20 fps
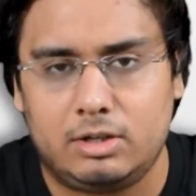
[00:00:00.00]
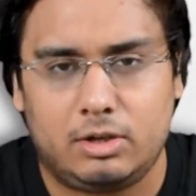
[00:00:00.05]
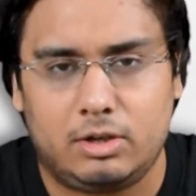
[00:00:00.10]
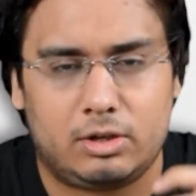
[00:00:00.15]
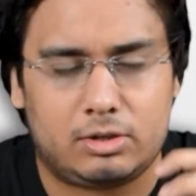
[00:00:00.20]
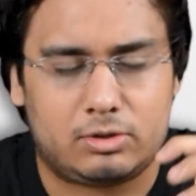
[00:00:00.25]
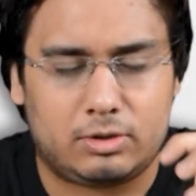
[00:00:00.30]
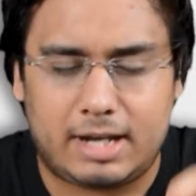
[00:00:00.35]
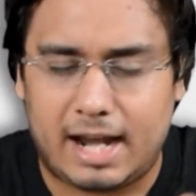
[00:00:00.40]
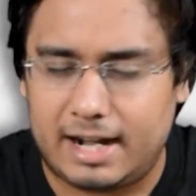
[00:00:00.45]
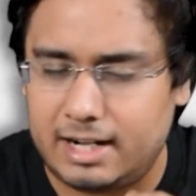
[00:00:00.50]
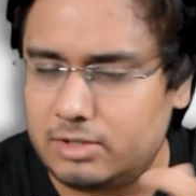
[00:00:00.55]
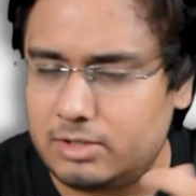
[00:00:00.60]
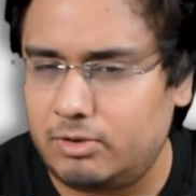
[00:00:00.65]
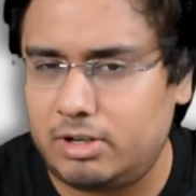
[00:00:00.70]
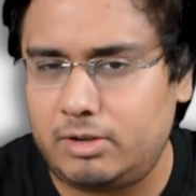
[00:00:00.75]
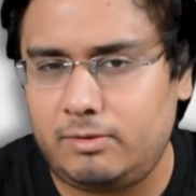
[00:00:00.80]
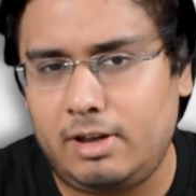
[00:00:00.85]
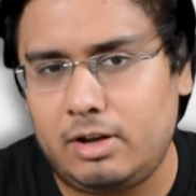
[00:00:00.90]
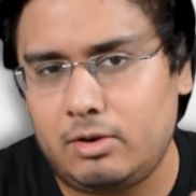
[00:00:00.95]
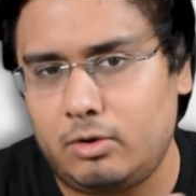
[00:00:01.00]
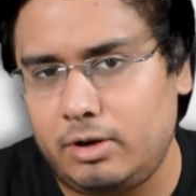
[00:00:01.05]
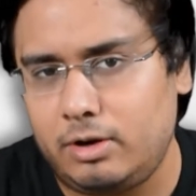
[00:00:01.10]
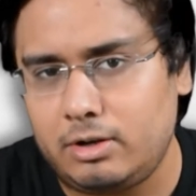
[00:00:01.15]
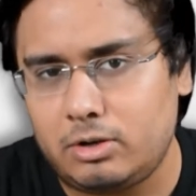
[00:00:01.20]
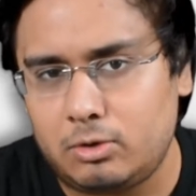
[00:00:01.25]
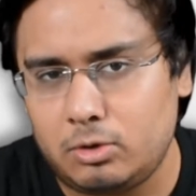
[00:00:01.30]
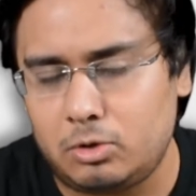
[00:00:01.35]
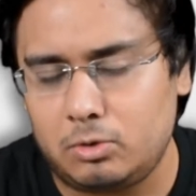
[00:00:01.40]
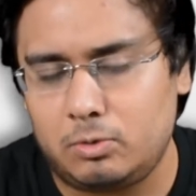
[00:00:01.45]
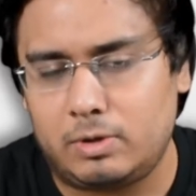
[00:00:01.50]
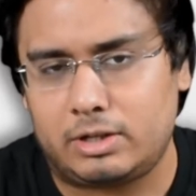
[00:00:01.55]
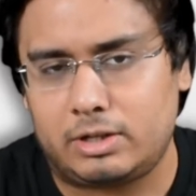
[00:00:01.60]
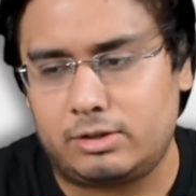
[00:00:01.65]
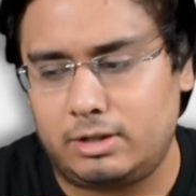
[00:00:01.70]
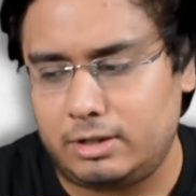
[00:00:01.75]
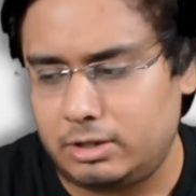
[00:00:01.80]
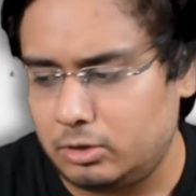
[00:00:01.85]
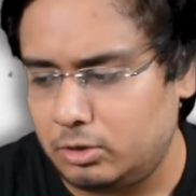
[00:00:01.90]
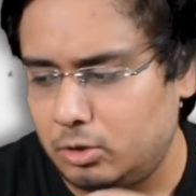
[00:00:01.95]
so that is what we are going to do
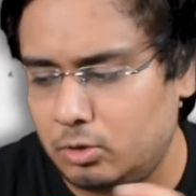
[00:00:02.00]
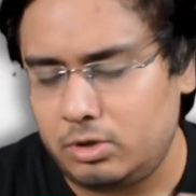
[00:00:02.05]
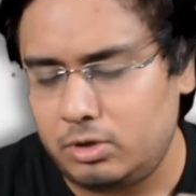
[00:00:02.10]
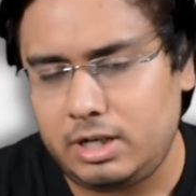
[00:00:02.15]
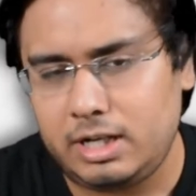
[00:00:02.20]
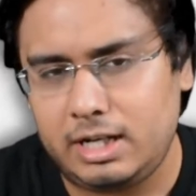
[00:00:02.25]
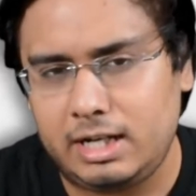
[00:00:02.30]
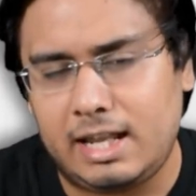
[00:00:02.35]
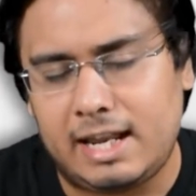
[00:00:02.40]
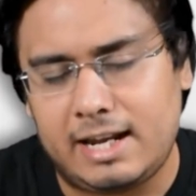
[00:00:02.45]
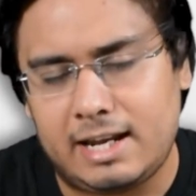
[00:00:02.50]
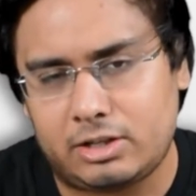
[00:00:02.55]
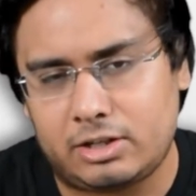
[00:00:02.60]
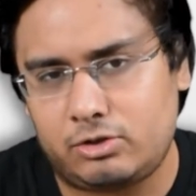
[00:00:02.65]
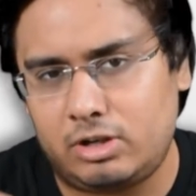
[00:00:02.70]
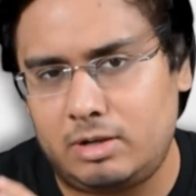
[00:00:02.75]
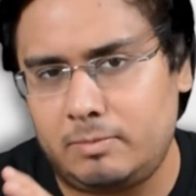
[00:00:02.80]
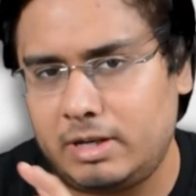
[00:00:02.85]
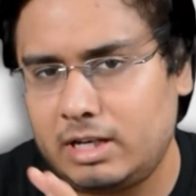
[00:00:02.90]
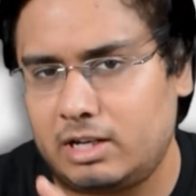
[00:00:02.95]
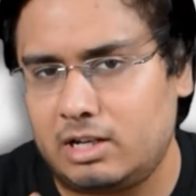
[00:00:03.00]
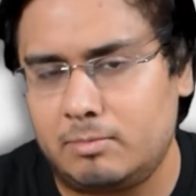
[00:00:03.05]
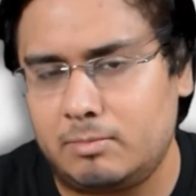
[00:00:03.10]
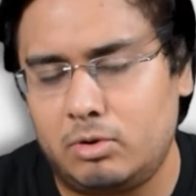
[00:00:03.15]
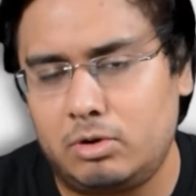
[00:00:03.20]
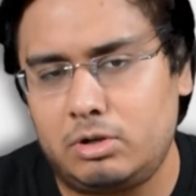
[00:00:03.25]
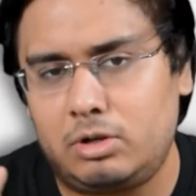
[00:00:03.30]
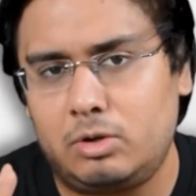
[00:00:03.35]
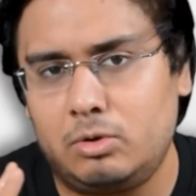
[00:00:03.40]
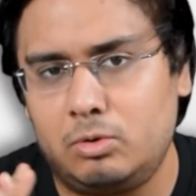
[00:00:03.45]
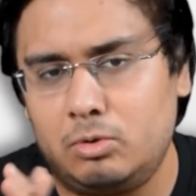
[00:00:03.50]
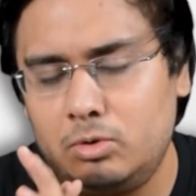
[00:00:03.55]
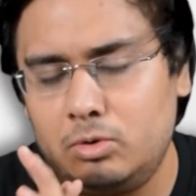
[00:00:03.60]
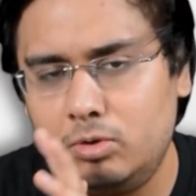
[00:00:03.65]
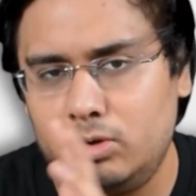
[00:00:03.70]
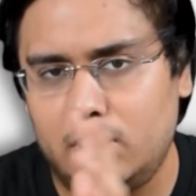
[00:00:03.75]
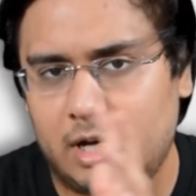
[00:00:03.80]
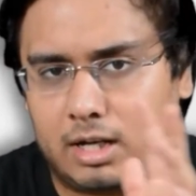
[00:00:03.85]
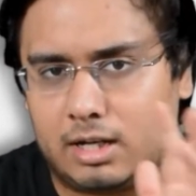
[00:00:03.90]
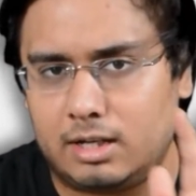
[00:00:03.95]
actually. You don't need an actual maker board
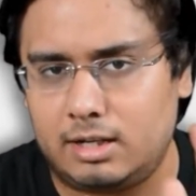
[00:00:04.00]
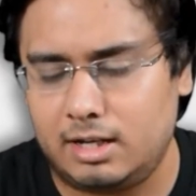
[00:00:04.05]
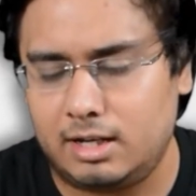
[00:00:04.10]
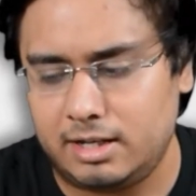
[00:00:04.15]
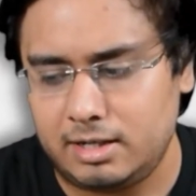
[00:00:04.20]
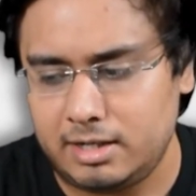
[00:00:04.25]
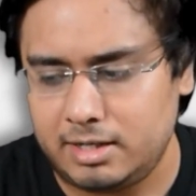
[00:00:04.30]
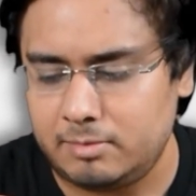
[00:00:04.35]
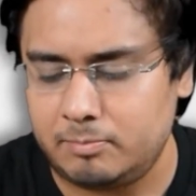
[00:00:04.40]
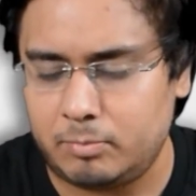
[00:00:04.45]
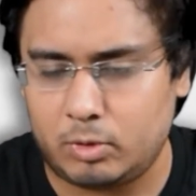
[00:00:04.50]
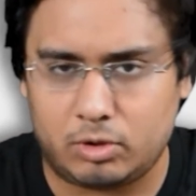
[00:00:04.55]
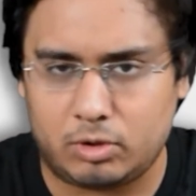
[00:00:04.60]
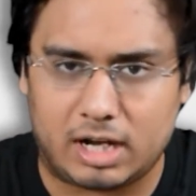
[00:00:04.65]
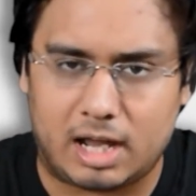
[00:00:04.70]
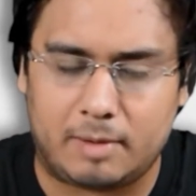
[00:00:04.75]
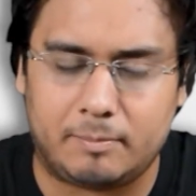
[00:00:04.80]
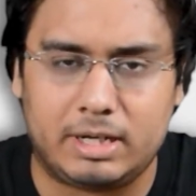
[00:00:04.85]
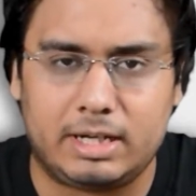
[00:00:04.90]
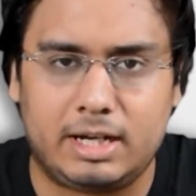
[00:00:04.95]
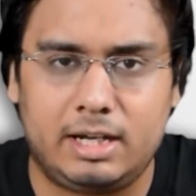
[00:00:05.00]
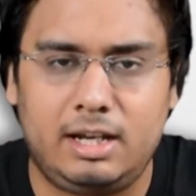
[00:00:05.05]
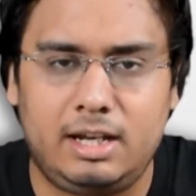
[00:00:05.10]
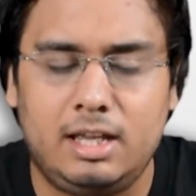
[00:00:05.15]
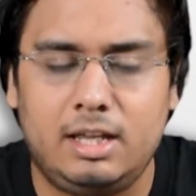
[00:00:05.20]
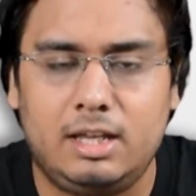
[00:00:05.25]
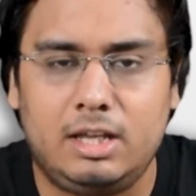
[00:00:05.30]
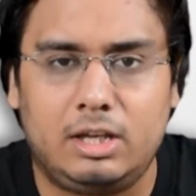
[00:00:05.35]
to uh, learn programming it.